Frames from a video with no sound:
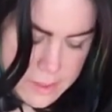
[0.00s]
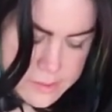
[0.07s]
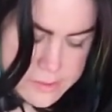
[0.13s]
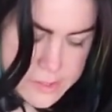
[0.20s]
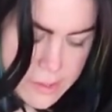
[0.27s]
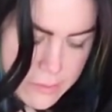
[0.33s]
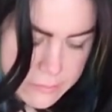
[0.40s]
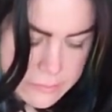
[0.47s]

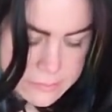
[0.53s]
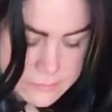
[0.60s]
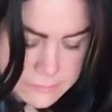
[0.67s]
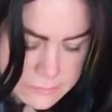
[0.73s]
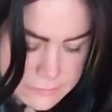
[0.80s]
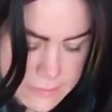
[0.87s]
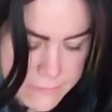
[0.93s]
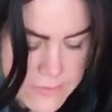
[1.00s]
So,
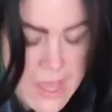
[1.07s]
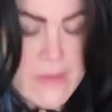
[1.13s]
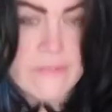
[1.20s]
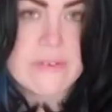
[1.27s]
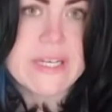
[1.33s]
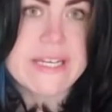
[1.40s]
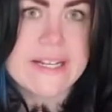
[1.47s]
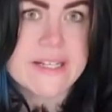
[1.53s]
if you
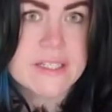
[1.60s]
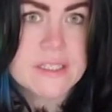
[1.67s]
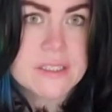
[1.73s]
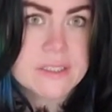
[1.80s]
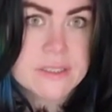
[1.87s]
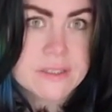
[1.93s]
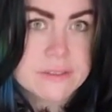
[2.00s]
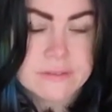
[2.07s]
ever need to
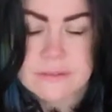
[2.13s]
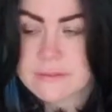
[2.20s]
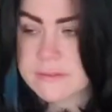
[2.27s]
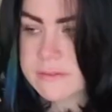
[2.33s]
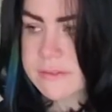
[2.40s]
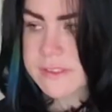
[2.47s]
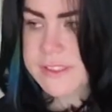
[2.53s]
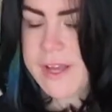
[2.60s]

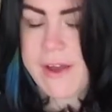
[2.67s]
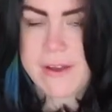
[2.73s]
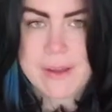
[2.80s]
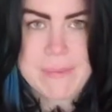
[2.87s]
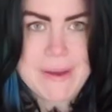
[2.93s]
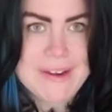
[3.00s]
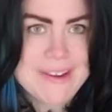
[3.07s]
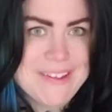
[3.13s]
talk
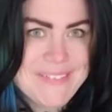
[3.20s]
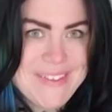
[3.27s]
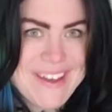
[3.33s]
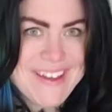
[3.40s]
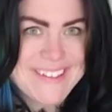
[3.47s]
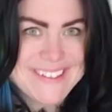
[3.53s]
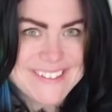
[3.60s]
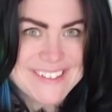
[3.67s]
about any of
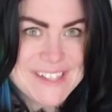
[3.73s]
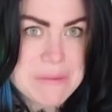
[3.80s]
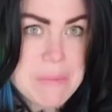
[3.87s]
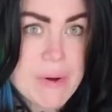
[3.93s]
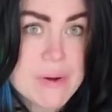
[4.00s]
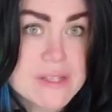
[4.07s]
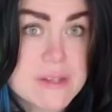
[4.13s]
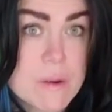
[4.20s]
that, I'm
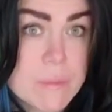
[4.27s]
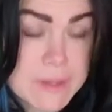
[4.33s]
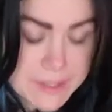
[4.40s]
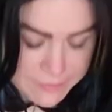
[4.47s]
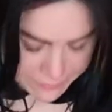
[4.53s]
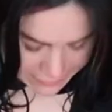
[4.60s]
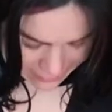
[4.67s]
always open for